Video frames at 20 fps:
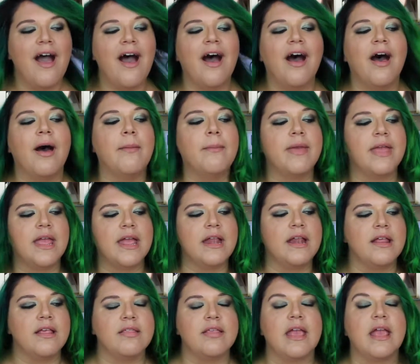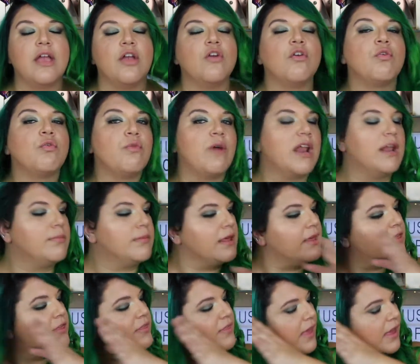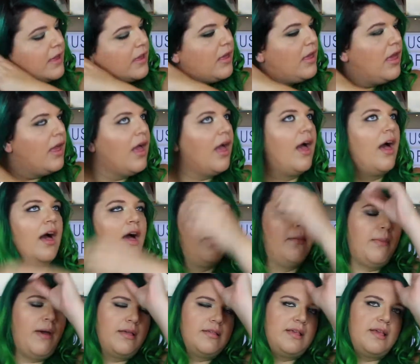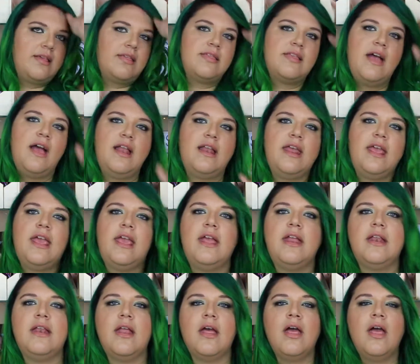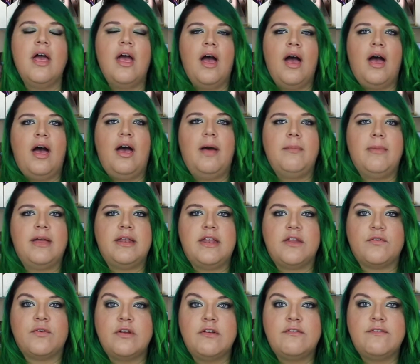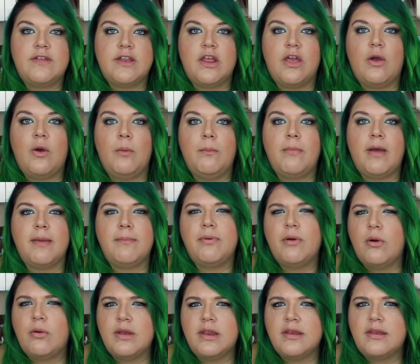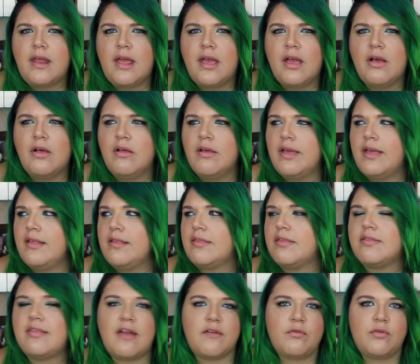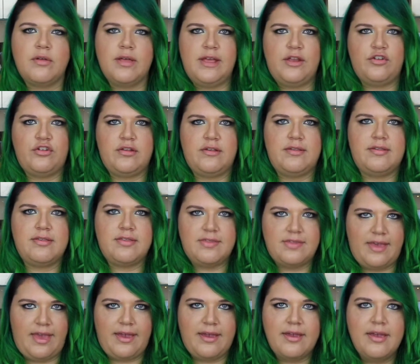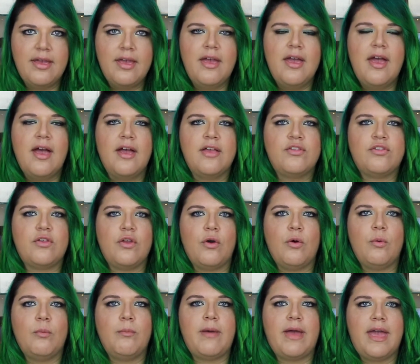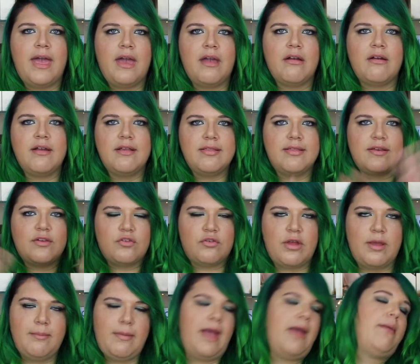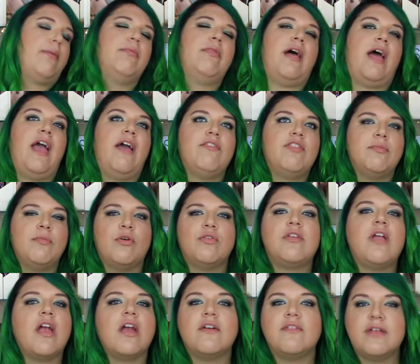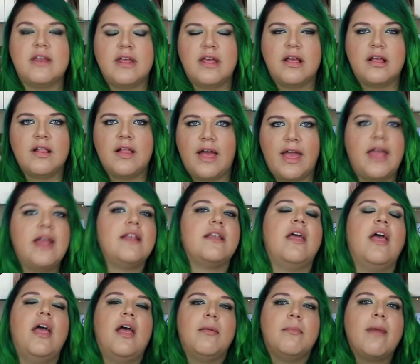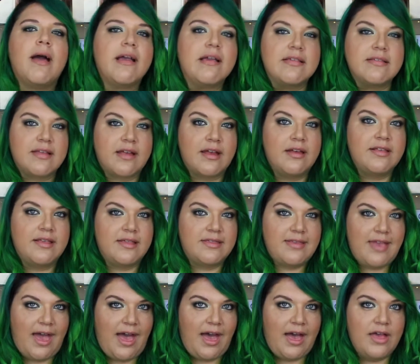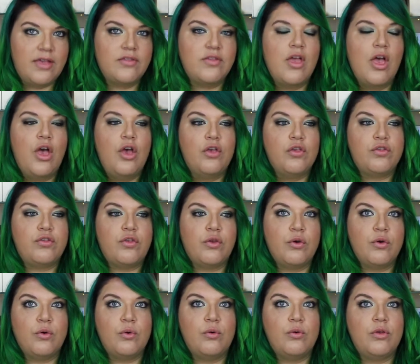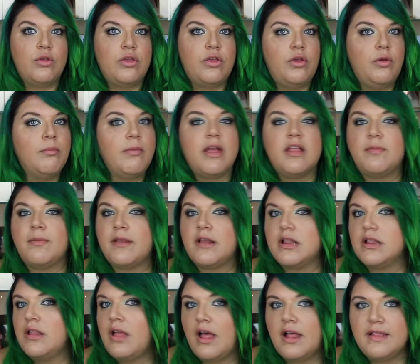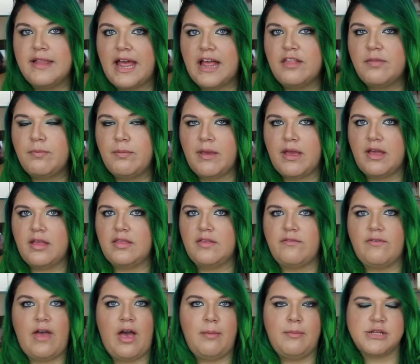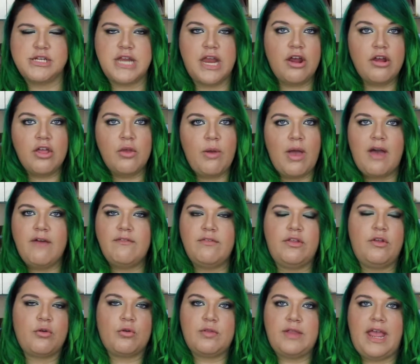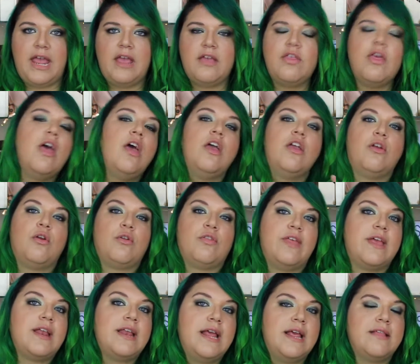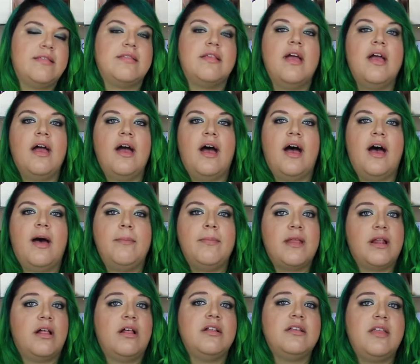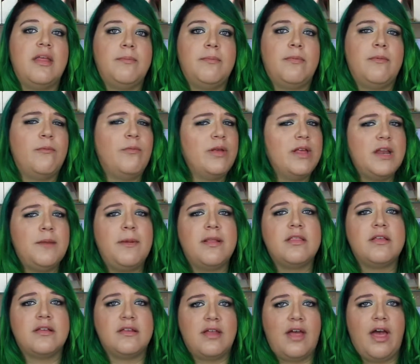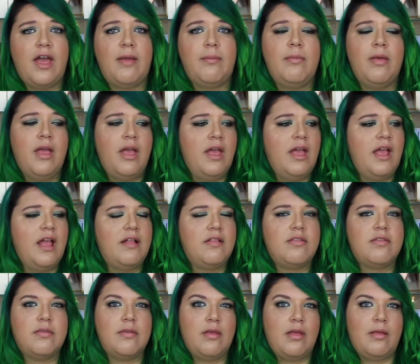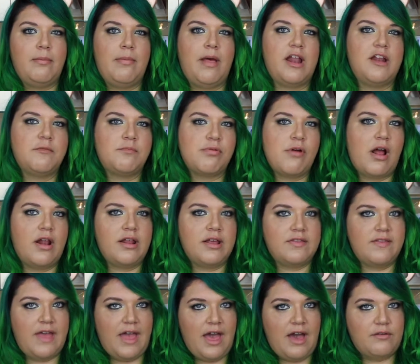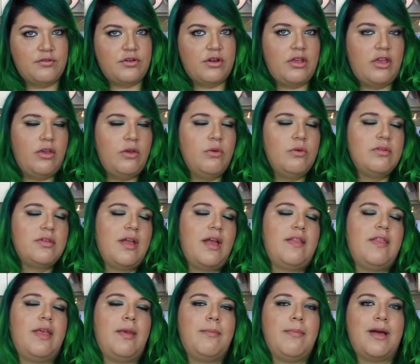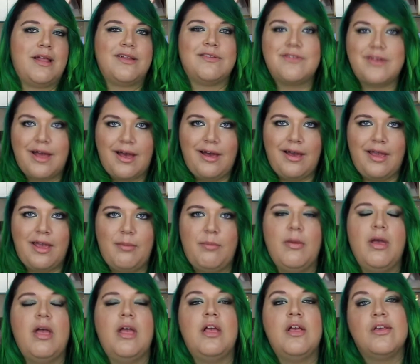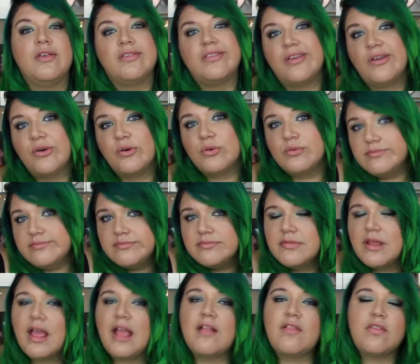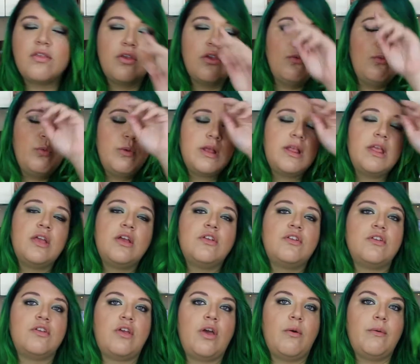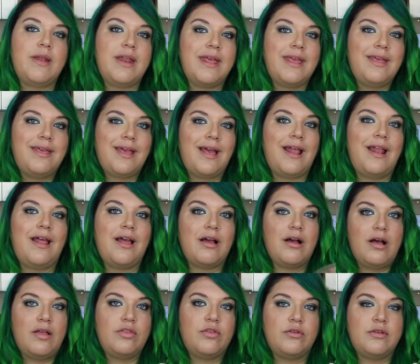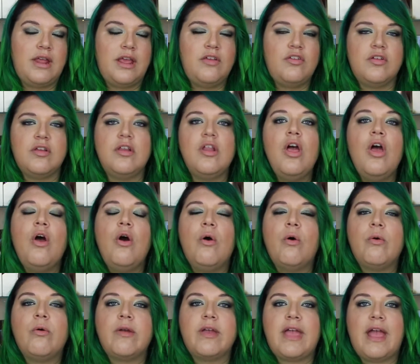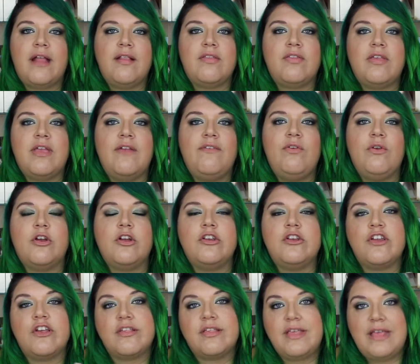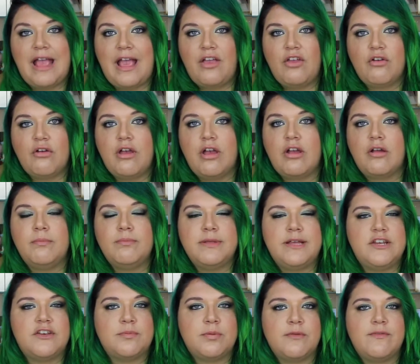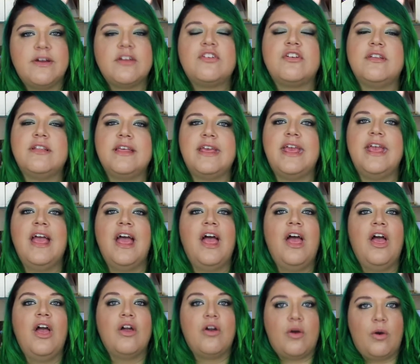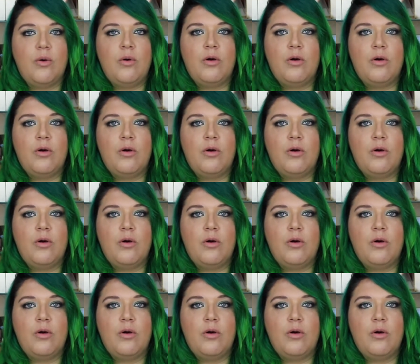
It is incredibly thick. As I said in a different video, my ponytail is several inches thick. So my hair is extreme. I have the most hair of any client my stylist has. So you might spend a lot less because of how much hair you have, your length, your thickness. It all really depends on time. It's amount of product they have to use and the amount of time. So it's really good to go in and get a consultation, or again, see if you can just get your hair bleached professionally, go